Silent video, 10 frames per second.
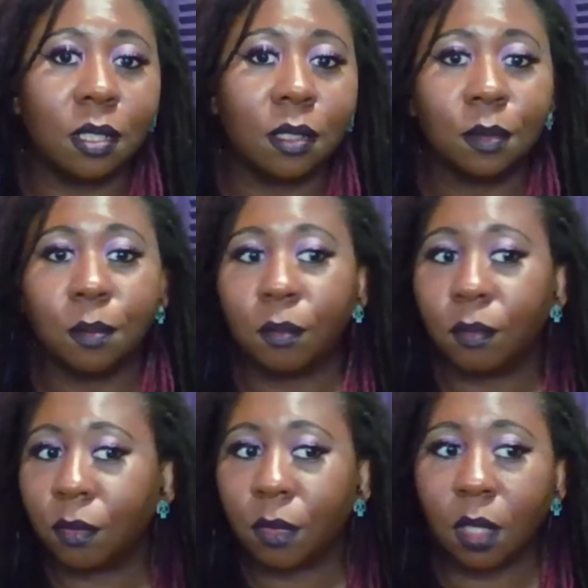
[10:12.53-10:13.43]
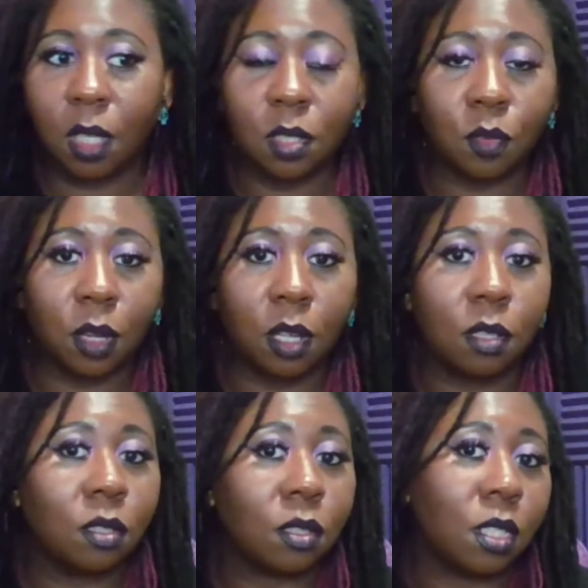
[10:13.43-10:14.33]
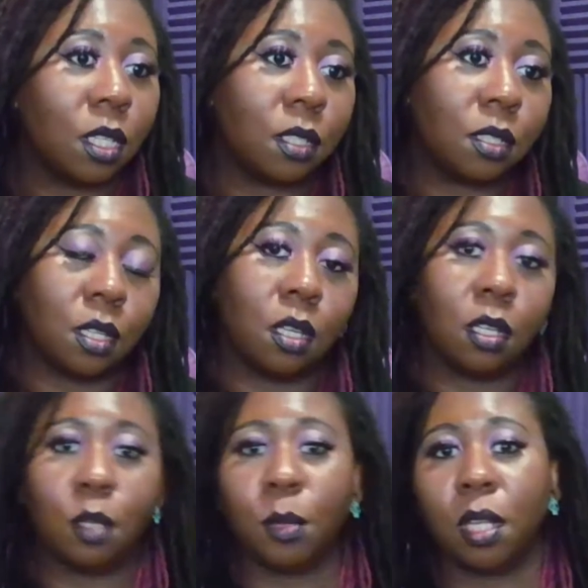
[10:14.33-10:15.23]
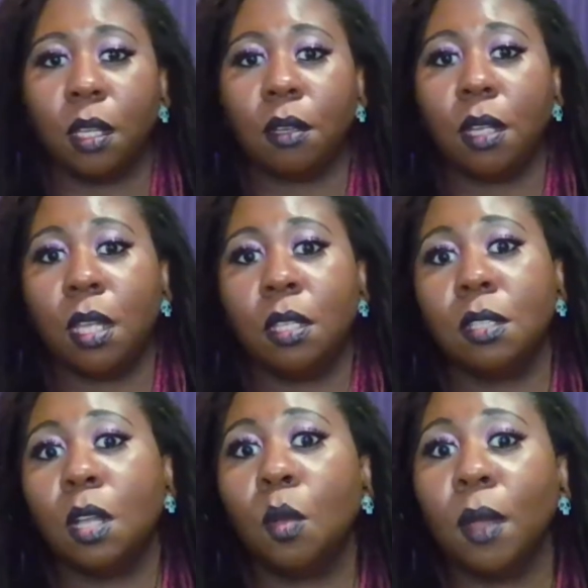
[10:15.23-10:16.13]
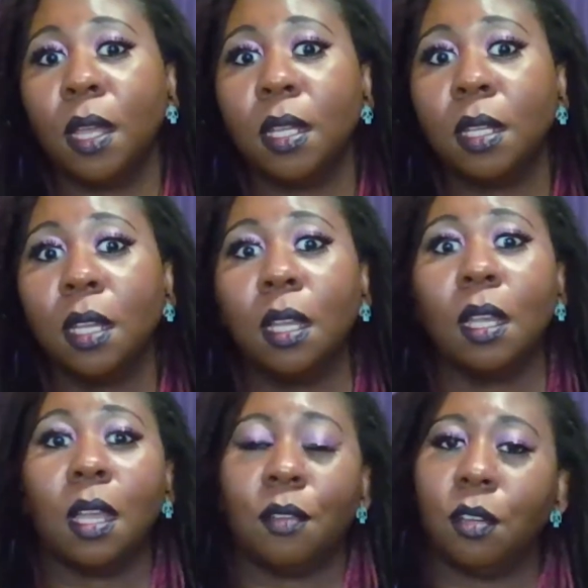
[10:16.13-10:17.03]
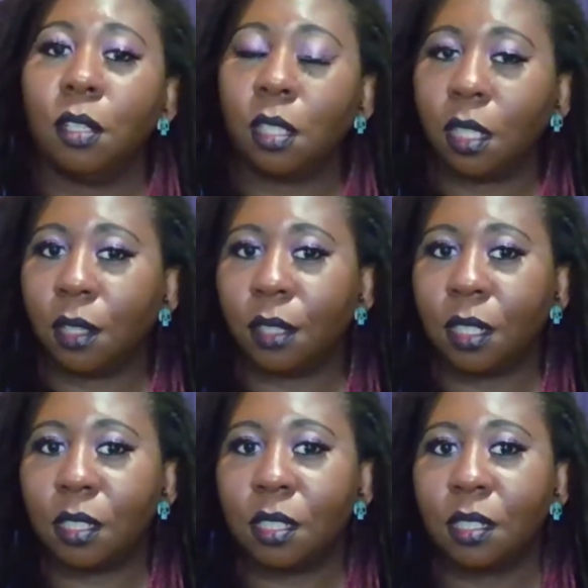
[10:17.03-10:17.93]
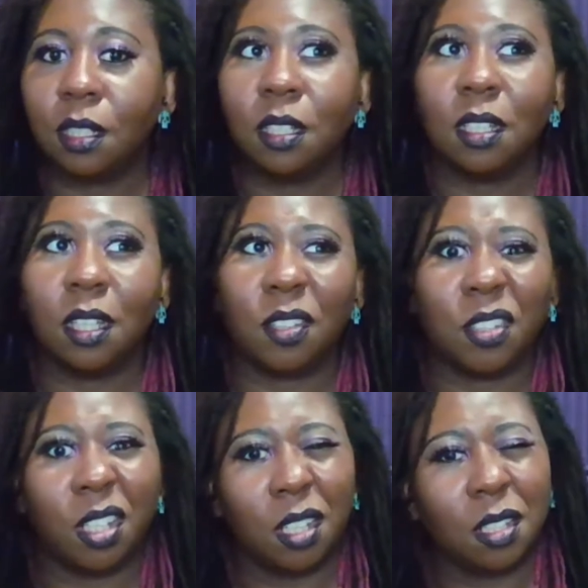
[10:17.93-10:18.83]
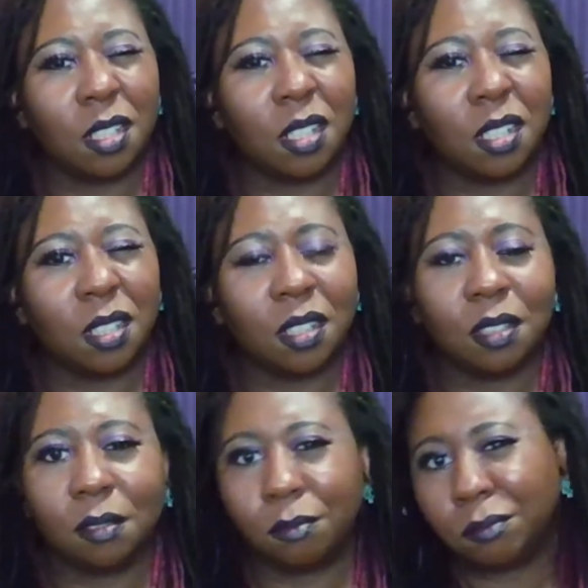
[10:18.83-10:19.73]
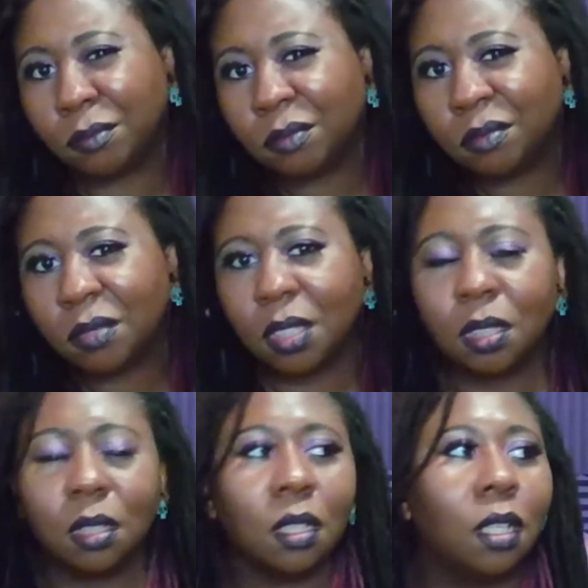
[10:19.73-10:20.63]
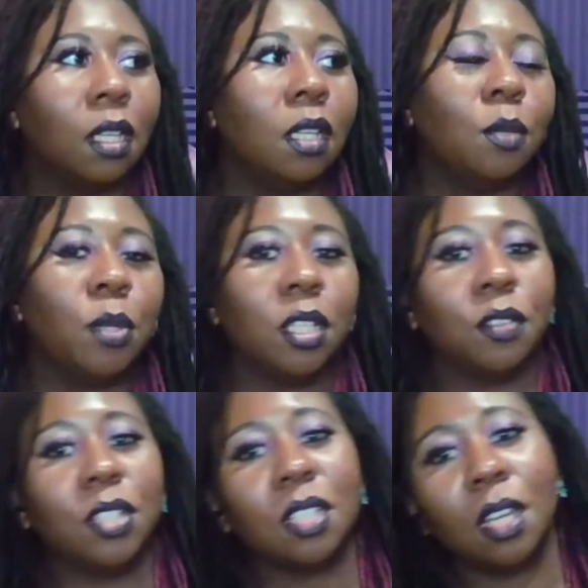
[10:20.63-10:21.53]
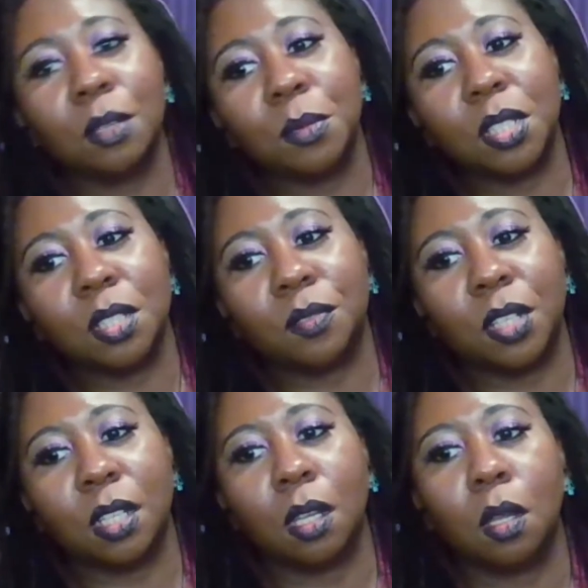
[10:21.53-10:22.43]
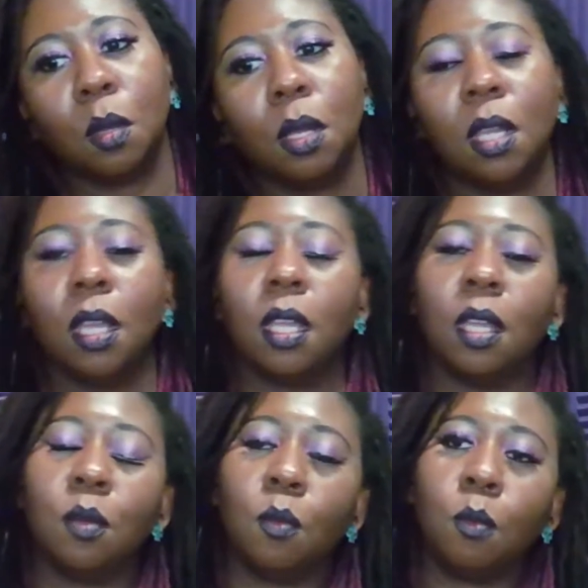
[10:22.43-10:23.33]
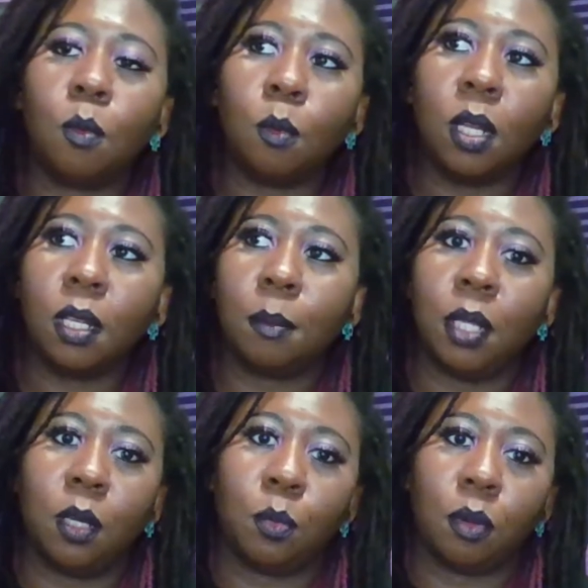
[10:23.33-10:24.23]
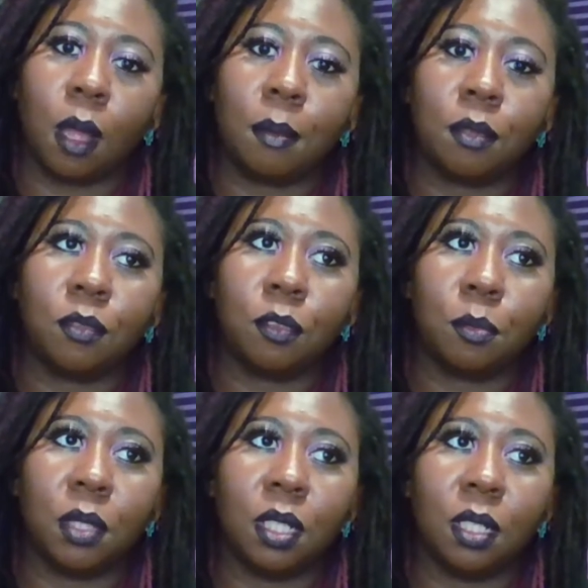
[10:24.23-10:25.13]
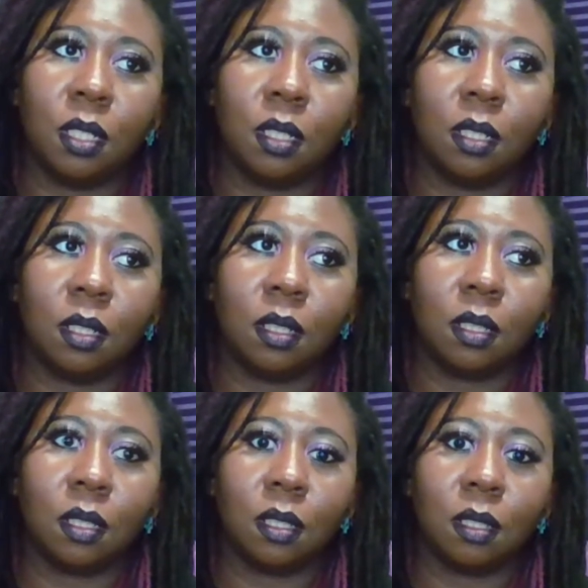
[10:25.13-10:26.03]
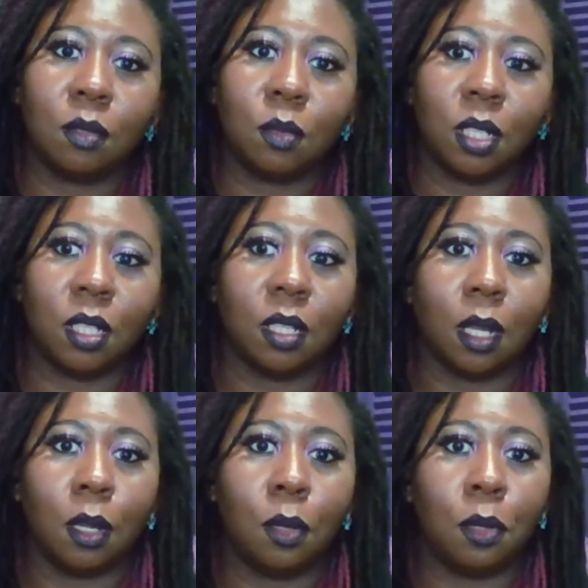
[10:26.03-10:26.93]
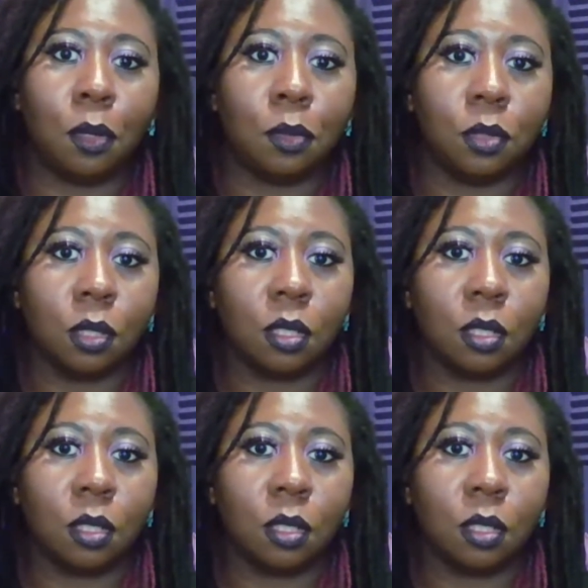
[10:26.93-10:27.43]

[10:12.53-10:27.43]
he's around or singing a song, he might hear it. And you know what? I've heard the lyrics. If he hears it, hmm. But if he saw the music video, it wouldn't be a problem for me when he got older to see it.